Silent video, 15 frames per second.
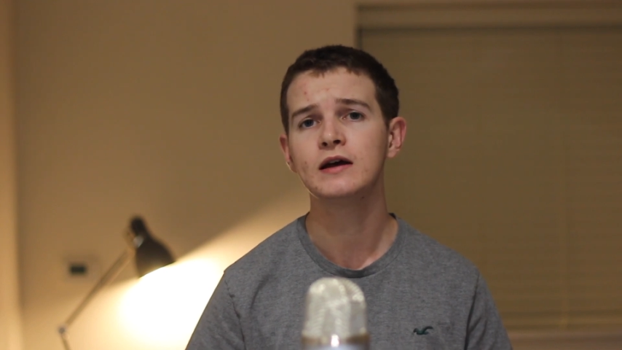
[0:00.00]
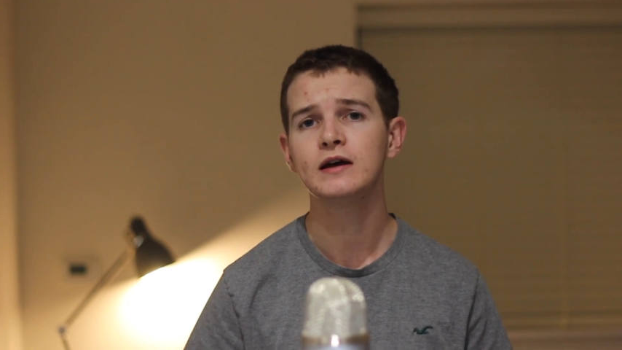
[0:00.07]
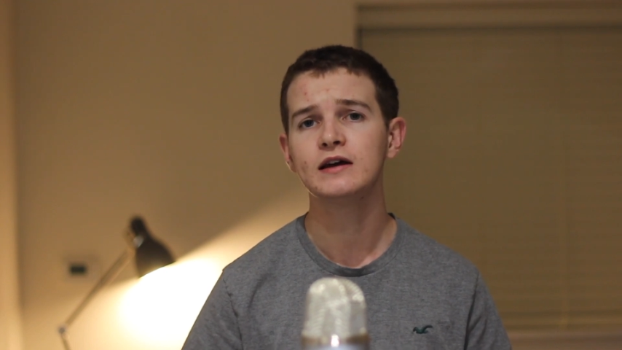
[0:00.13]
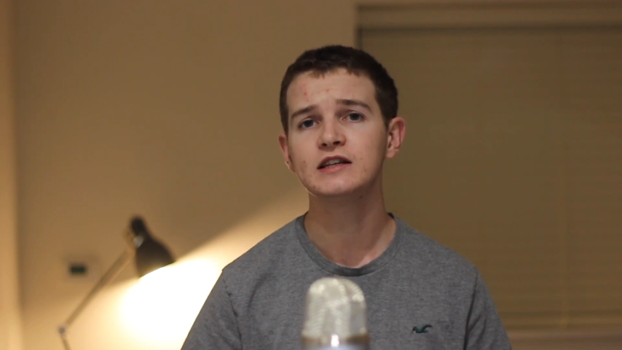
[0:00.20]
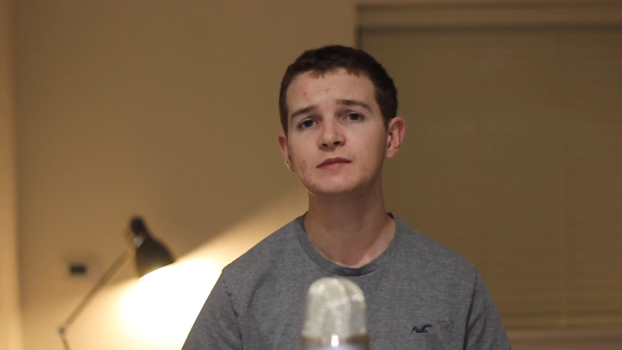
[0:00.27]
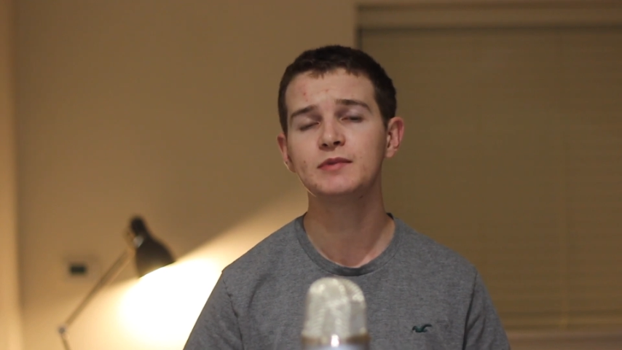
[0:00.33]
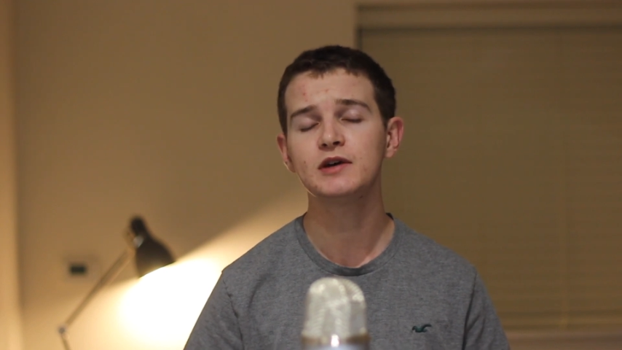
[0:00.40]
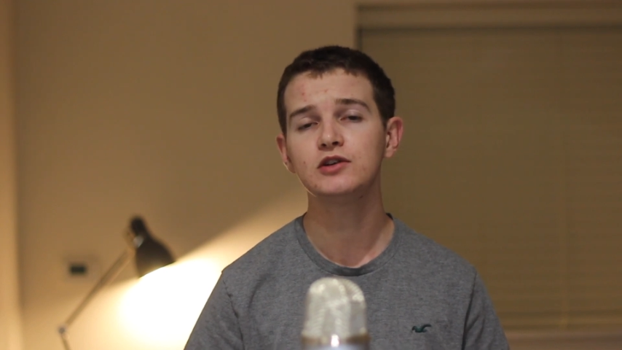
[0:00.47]

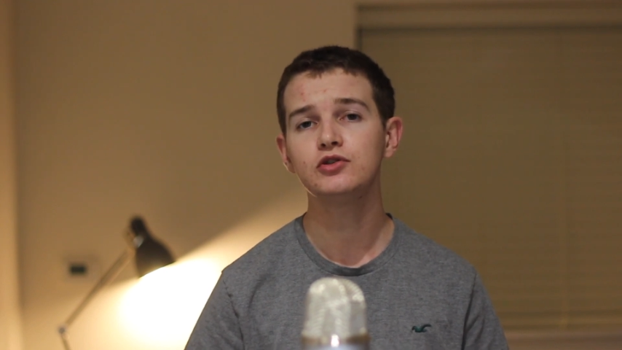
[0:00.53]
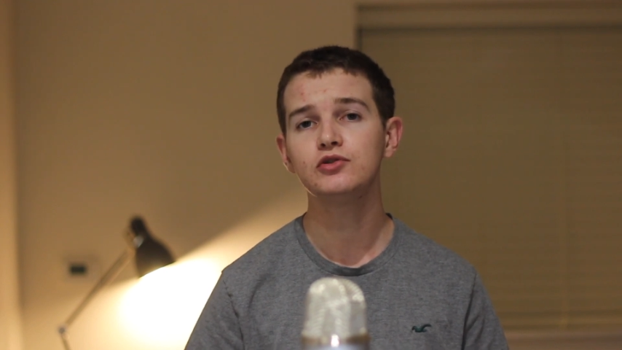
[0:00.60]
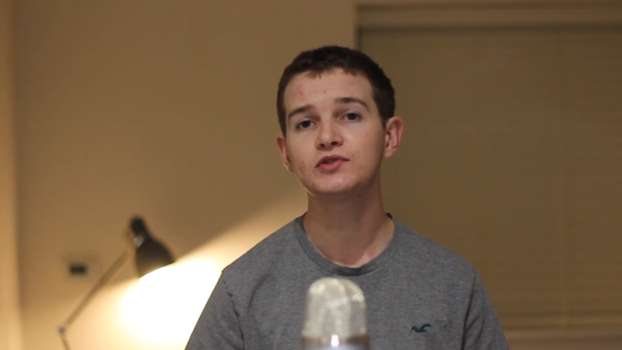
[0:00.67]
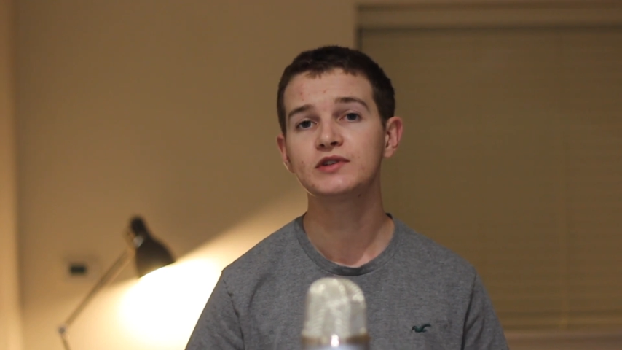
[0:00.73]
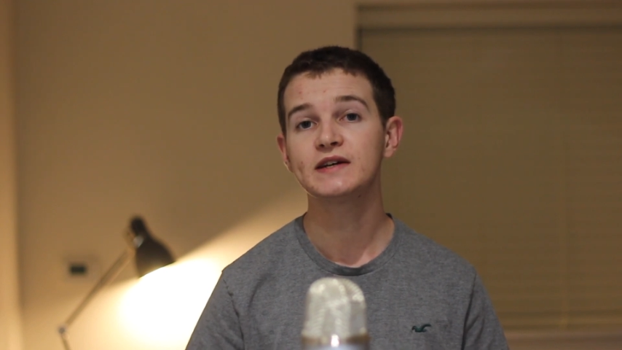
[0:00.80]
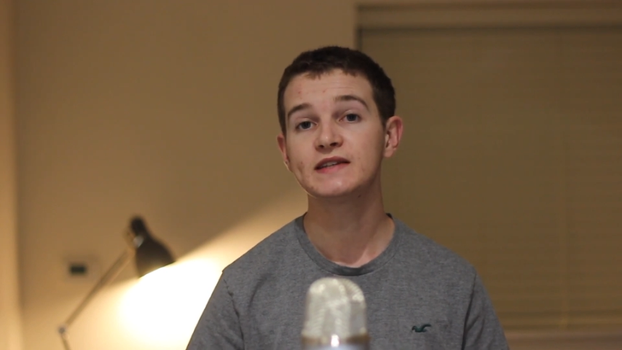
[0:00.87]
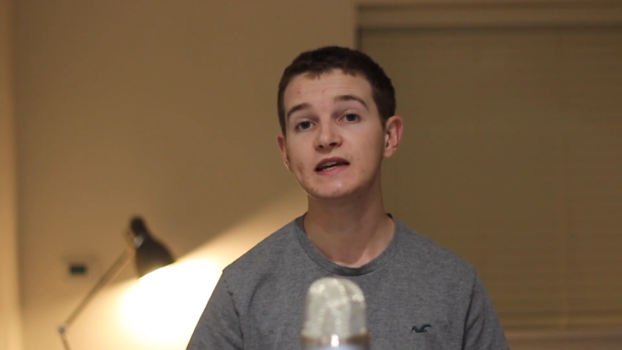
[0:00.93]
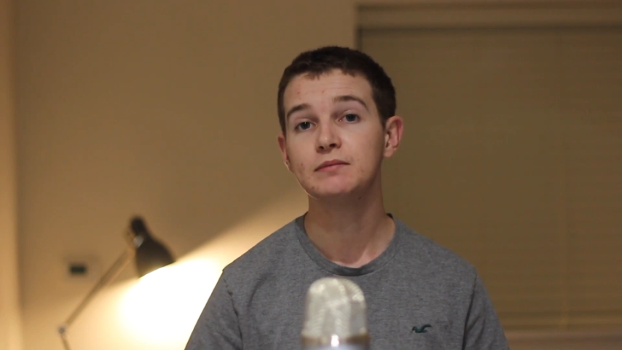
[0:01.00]
is being
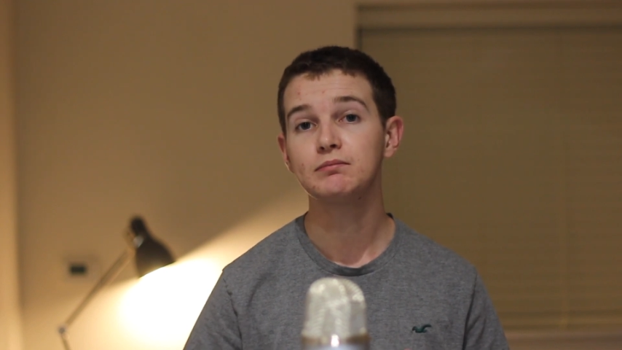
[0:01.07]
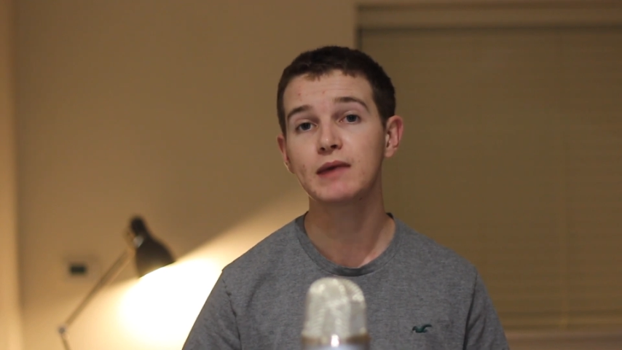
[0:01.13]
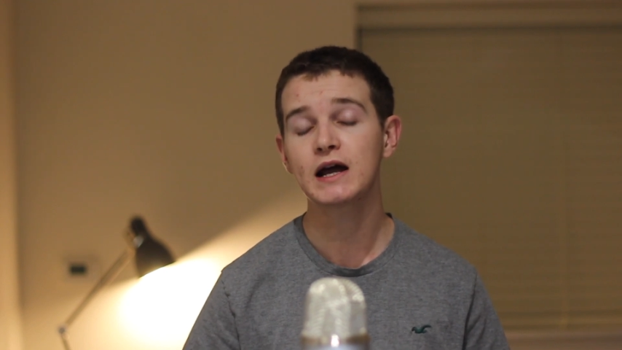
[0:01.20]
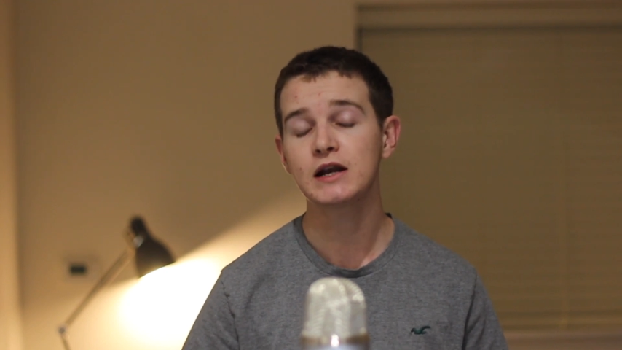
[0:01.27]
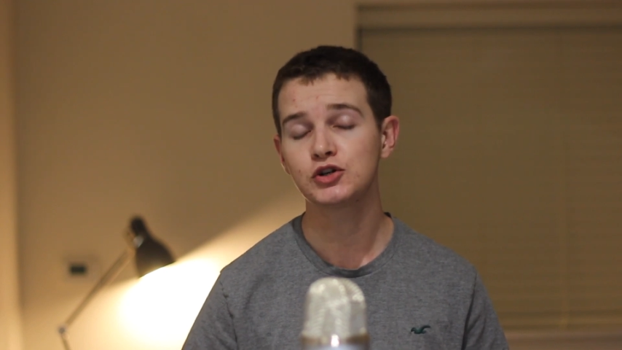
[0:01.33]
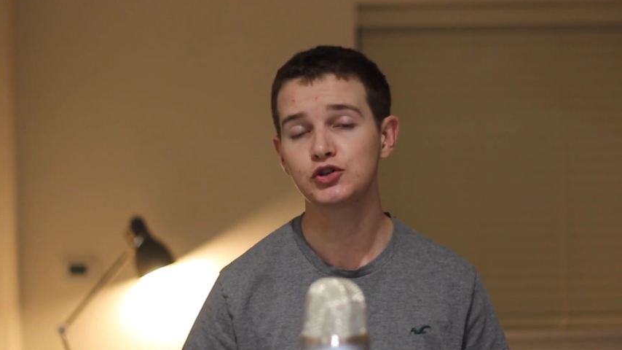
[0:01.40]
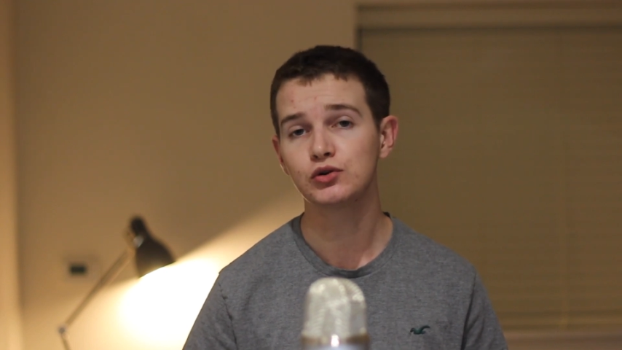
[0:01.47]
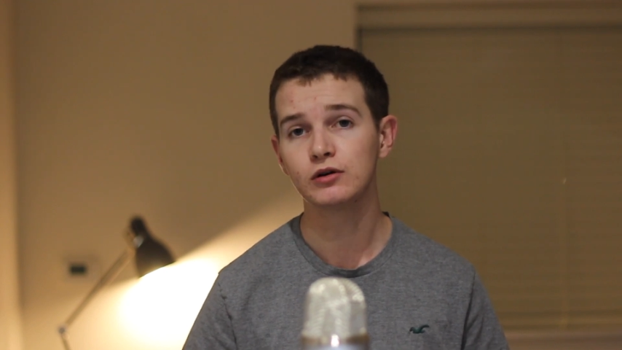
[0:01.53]
used as a
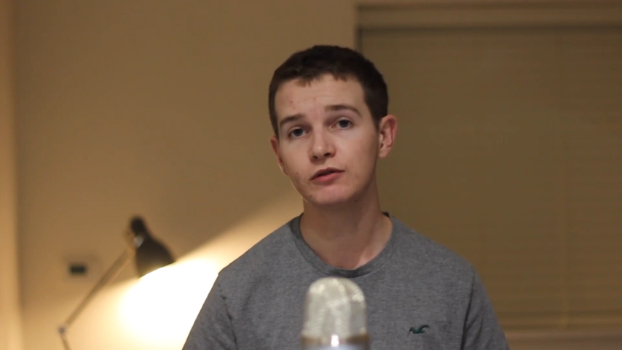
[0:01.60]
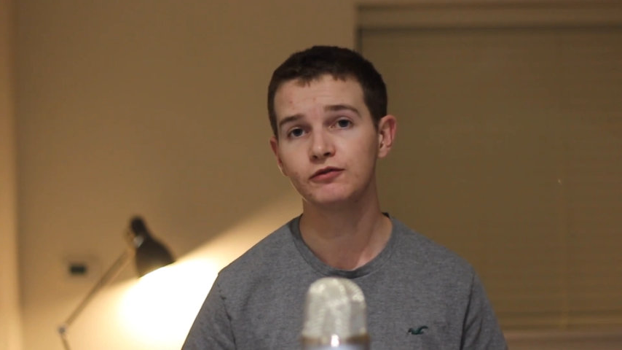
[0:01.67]
mantra